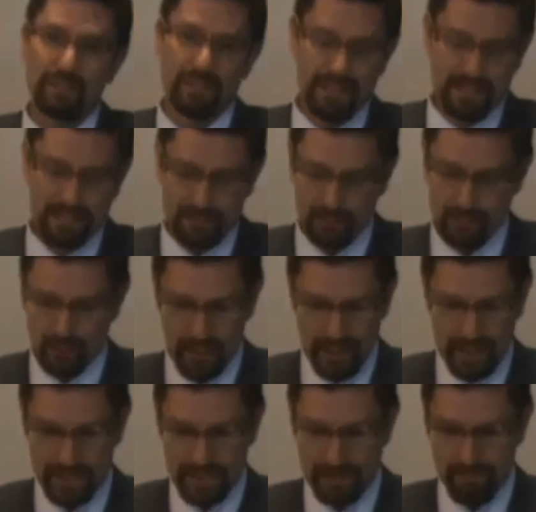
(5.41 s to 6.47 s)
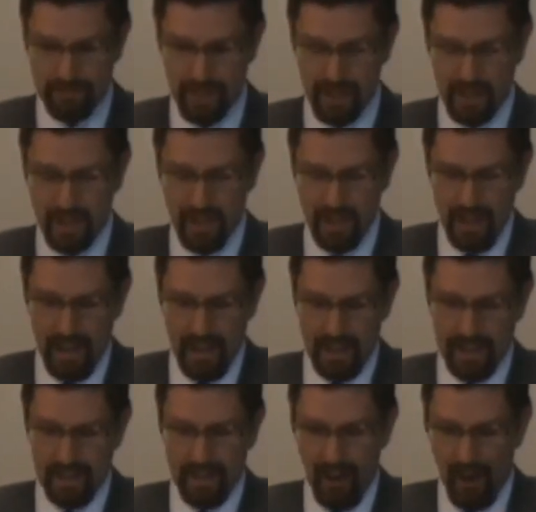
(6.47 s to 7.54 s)
Affairs and Trade.
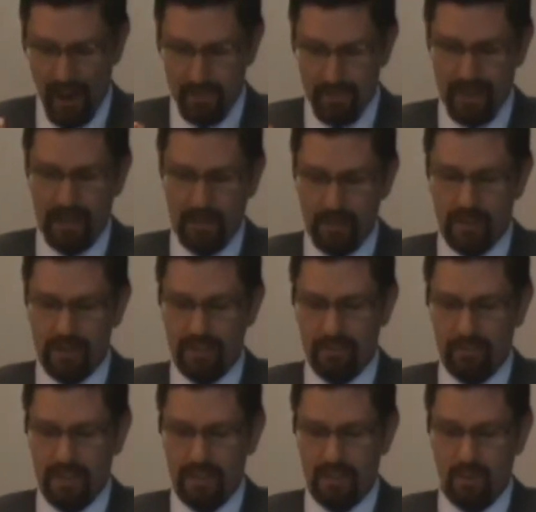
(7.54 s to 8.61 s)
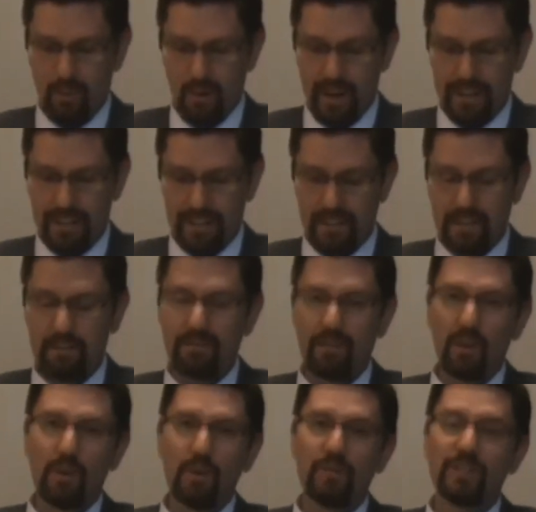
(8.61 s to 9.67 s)
I'm here because I've been quite
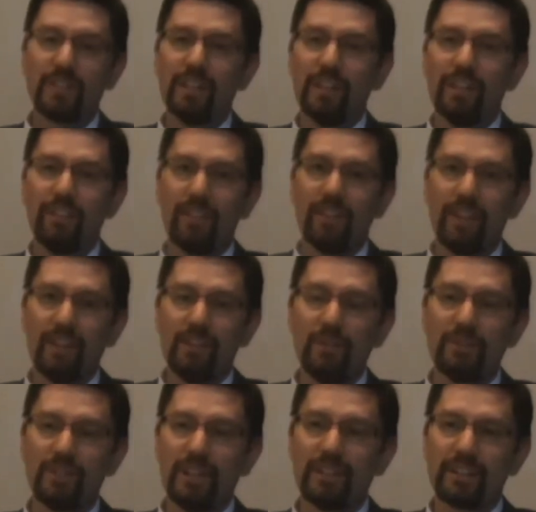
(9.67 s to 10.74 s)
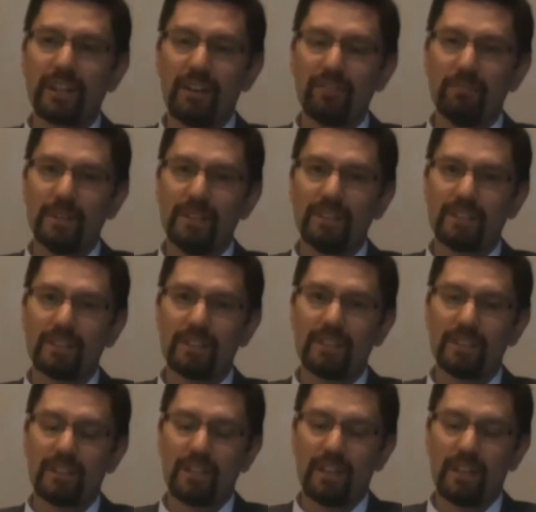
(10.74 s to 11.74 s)
involved in the New Zealand Government